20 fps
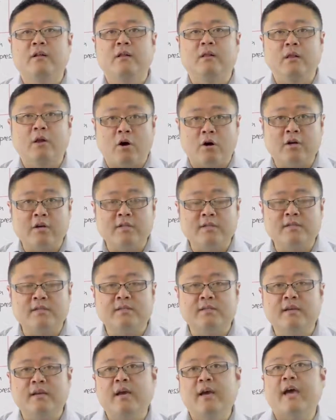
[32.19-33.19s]

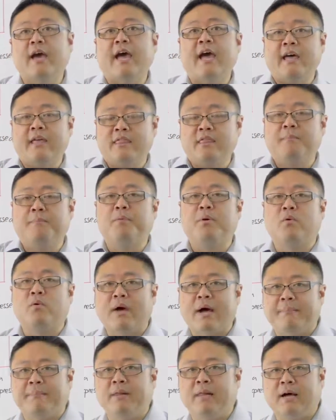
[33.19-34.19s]
locus and the
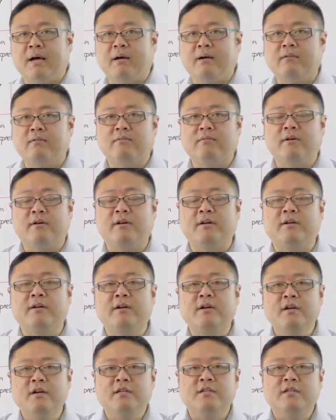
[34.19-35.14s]
parabola, right?